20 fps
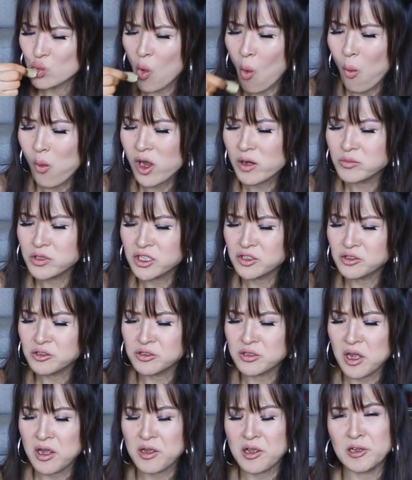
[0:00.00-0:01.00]
What I'm trying to
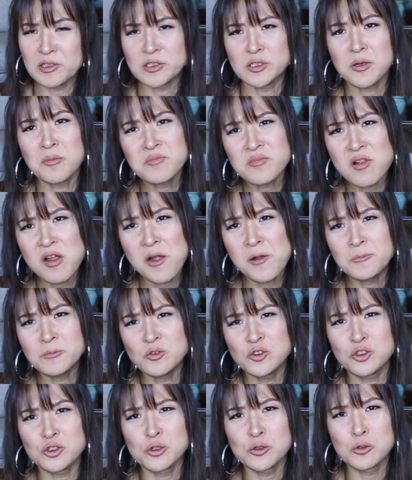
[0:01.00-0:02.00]
say is
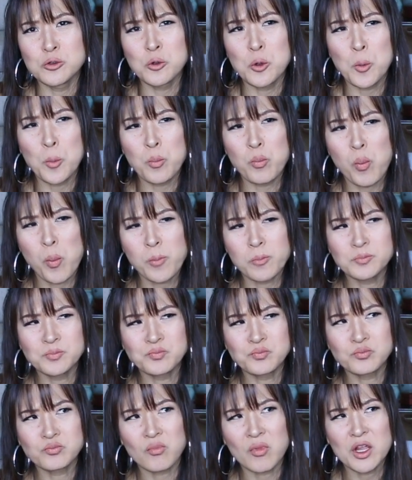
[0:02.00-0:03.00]
sometimes
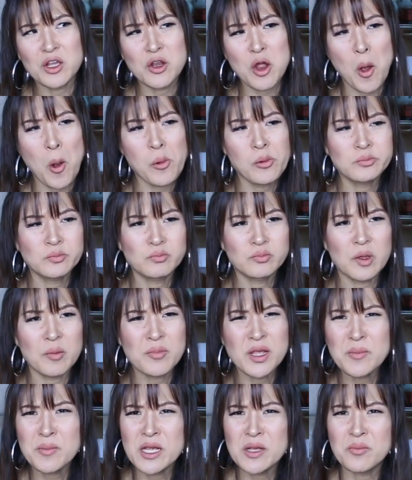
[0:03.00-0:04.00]
you know,
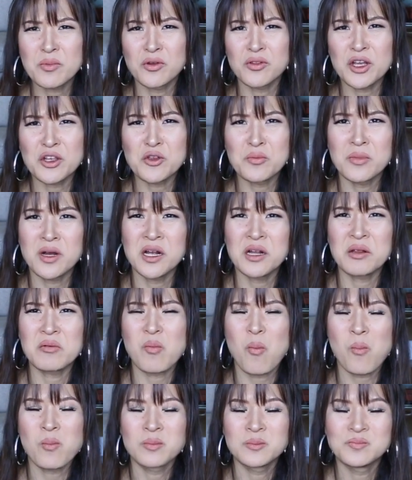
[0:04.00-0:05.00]
meet people that you might
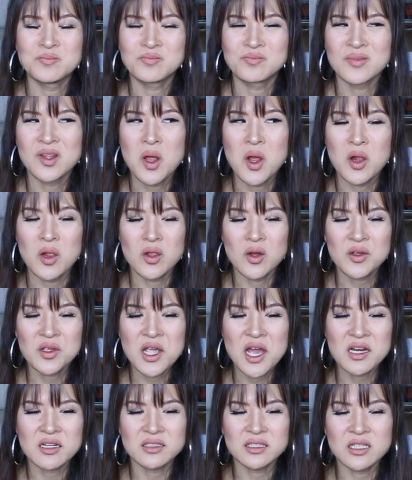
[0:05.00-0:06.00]
look
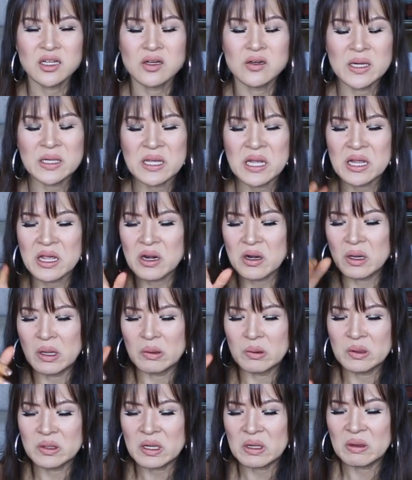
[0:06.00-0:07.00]
at and say, oh, I can't get
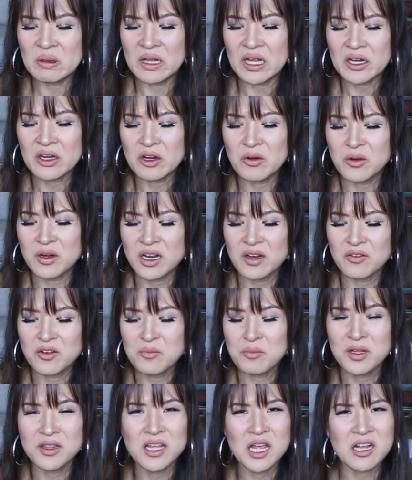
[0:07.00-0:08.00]
along with her, I don't like her, whatever.
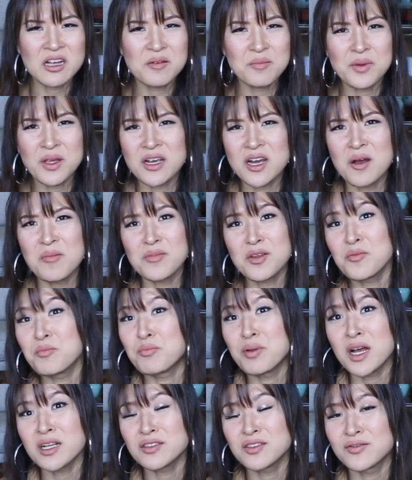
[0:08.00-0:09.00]
But they could become your
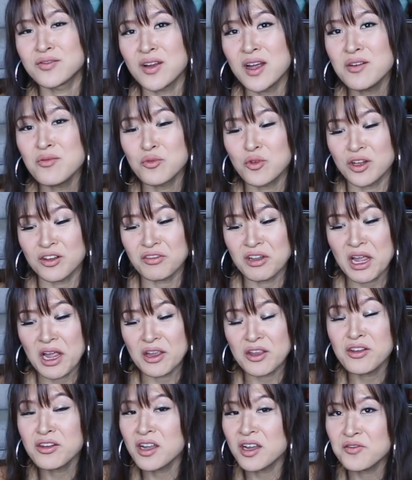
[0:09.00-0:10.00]
best friend one day.
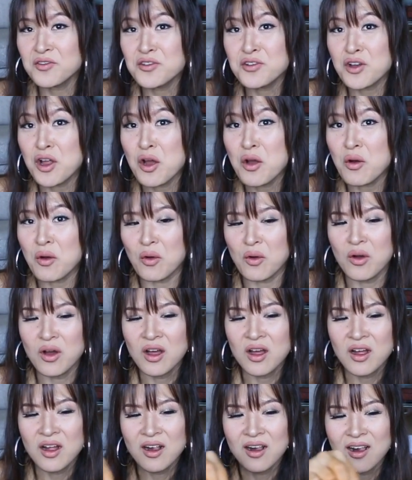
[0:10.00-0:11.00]
You never know.
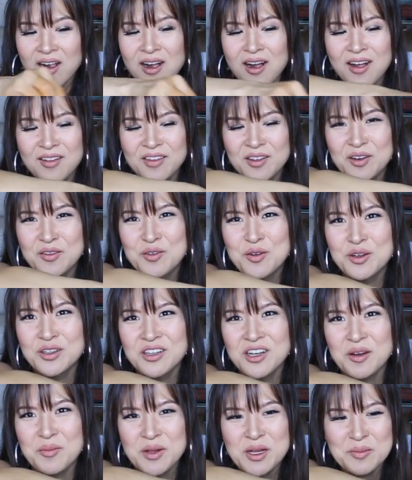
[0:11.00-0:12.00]
Then, of course,
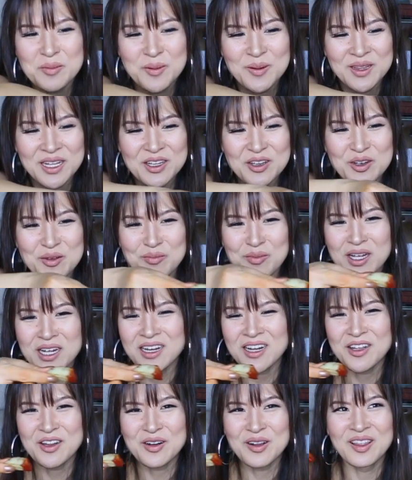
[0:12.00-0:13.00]
there are people like you meet
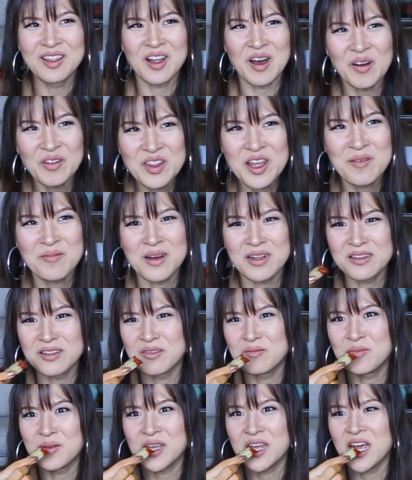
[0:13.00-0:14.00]
and you love them at the
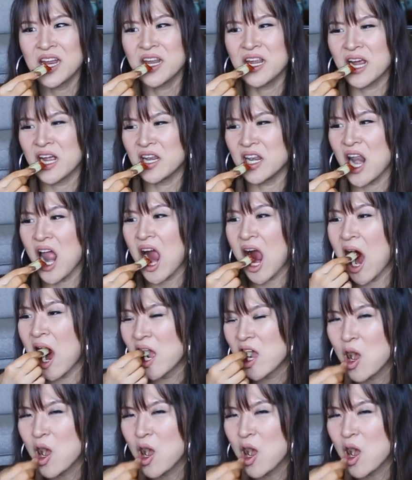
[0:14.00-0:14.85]
beginning and like,